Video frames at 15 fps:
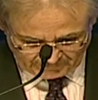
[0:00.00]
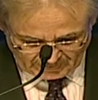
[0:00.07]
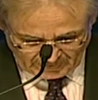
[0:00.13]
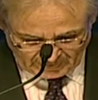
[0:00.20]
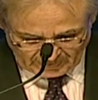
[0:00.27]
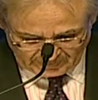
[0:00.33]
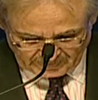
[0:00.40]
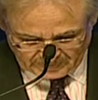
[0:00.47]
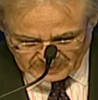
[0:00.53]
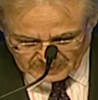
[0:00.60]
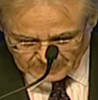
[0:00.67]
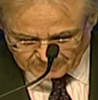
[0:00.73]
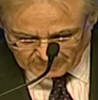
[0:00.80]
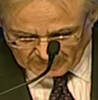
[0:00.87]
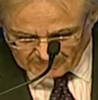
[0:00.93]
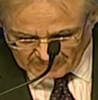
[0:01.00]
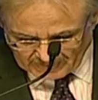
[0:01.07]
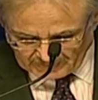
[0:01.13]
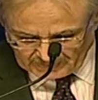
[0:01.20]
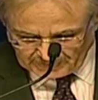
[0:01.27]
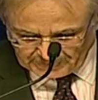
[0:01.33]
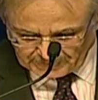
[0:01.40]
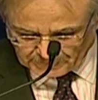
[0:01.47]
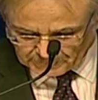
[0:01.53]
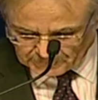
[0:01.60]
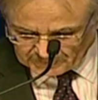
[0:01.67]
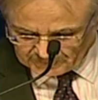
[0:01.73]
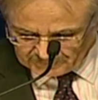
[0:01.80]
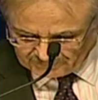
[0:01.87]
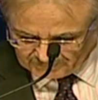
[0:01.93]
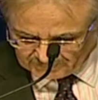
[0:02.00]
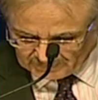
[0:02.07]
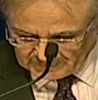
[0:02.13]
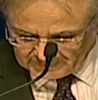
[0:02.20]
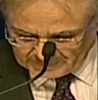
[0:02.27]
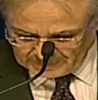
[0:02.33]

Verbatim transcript: This is primarily due to the difficulties